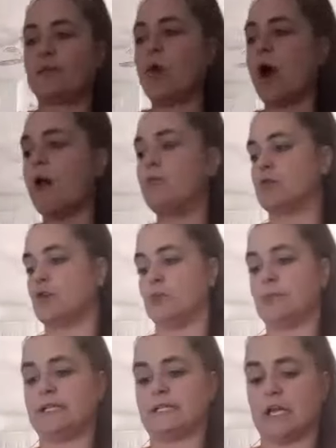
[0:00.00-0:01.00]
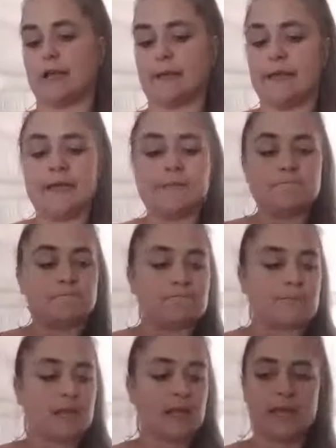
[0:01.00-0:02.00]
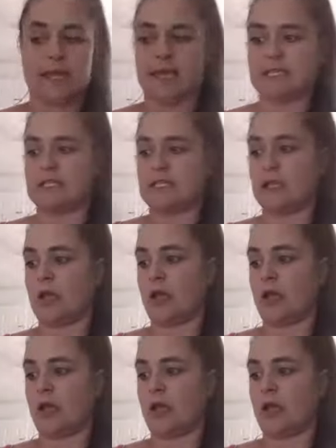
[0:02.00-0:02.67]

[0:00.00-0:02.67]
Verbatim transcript: What I would normally do is